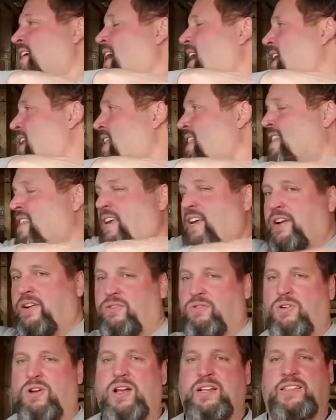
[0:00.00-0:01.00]
anything
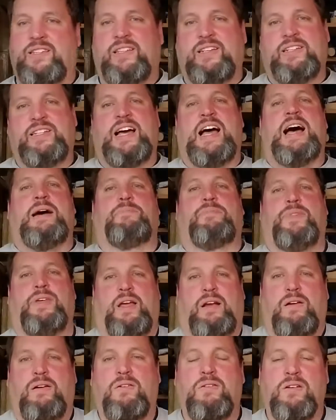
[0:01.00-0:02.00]
across the top
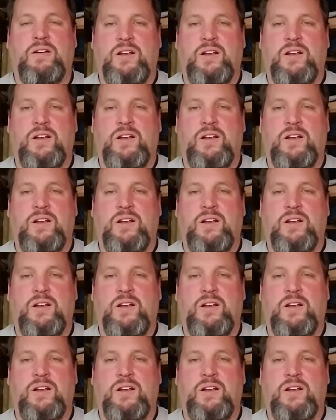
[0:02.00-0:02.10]
there.